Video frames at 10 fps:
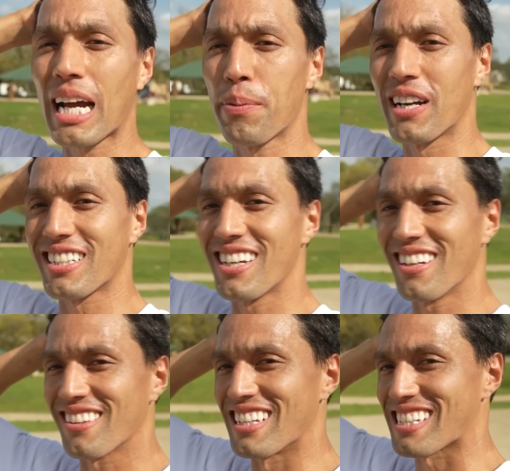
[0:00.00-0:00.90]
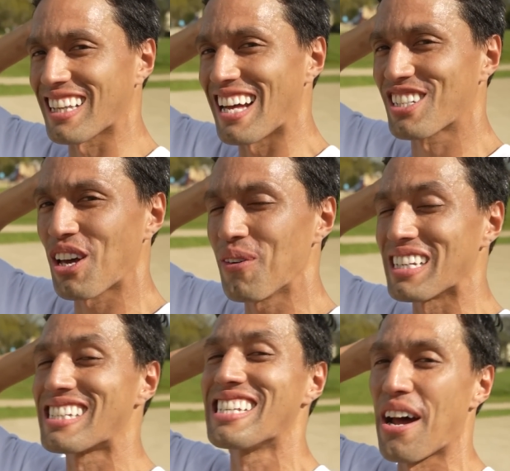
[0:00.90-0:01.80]
I predicted, this ledge though
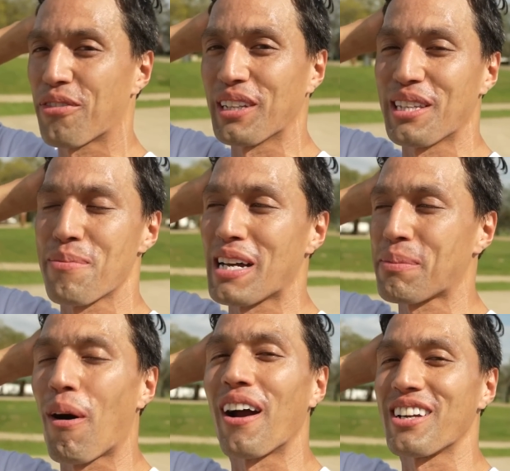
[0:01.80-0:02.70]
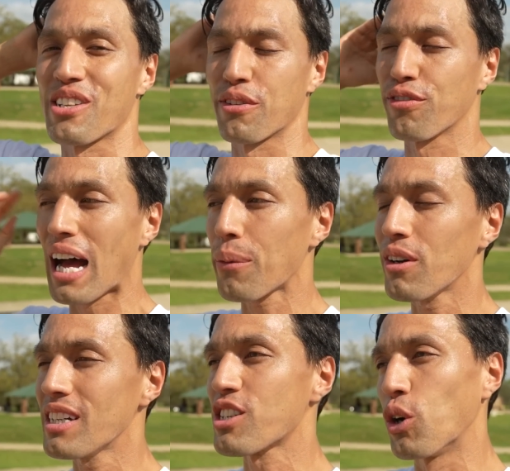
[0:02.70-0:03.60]
is definitely the best part. So the flat
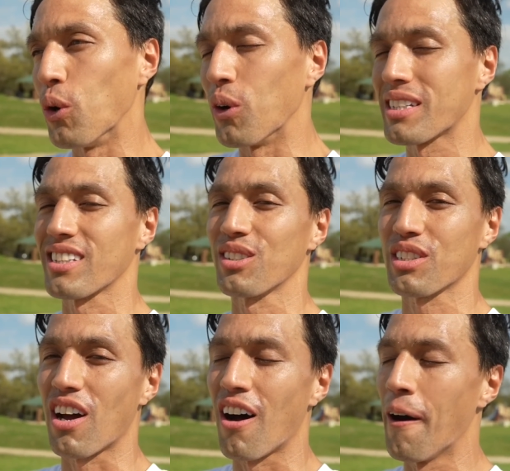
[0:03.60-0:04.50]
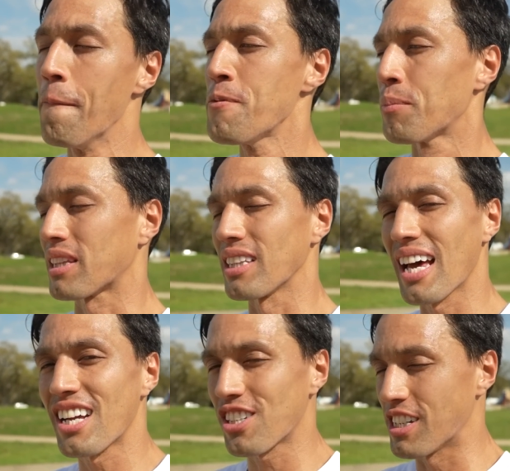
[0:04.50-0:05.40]
rail is cool, it's a little tall, but the
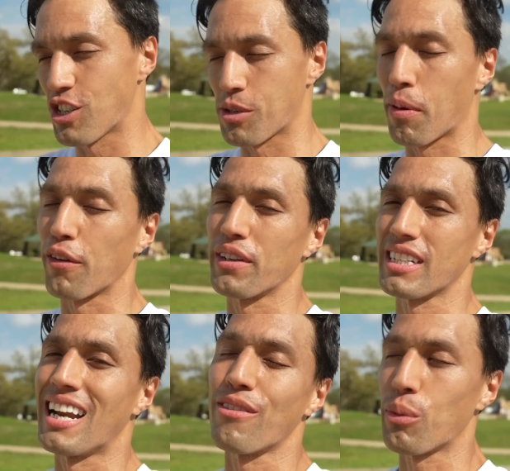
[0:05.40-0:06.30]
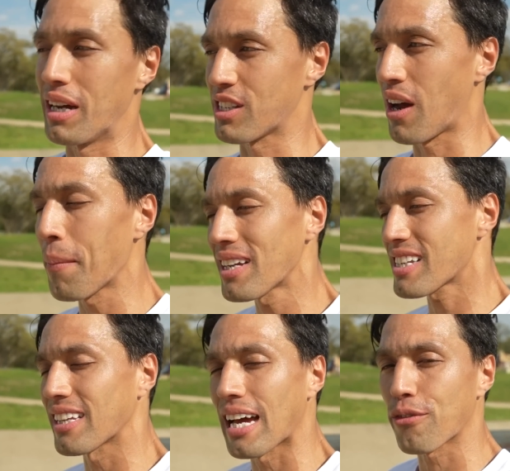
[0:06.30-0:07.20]
ledge is just perfect in every way. So I might
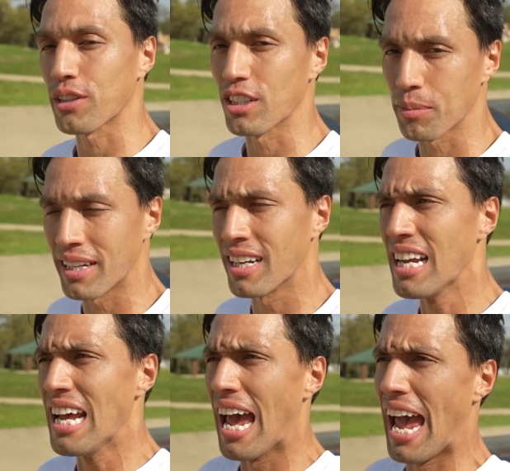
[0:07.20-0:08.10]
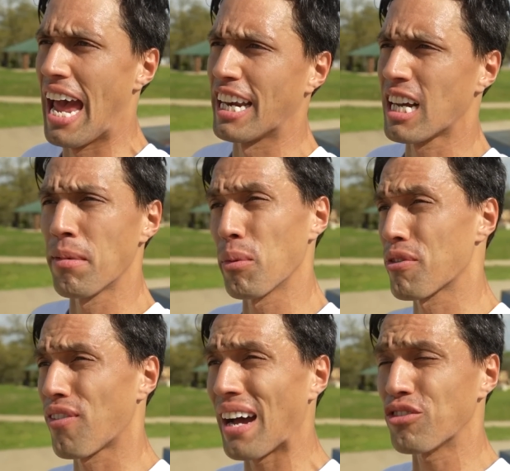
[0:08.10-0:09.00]
skate that for a little bit and come up
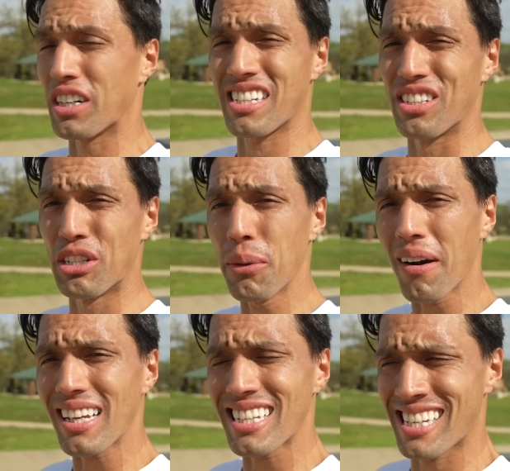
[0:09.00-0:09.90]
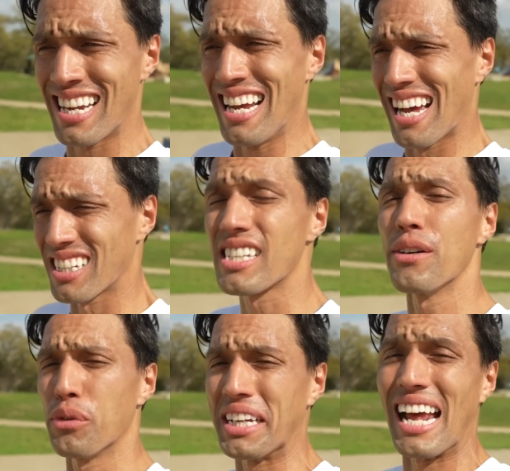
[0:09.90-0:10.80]
with 5 tricks to do on it and see
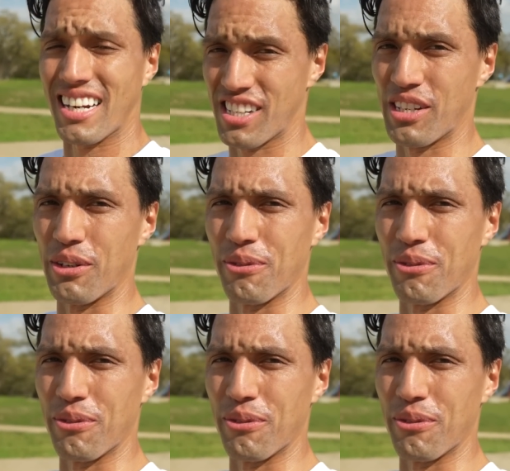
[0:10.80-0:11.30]
if we can execute.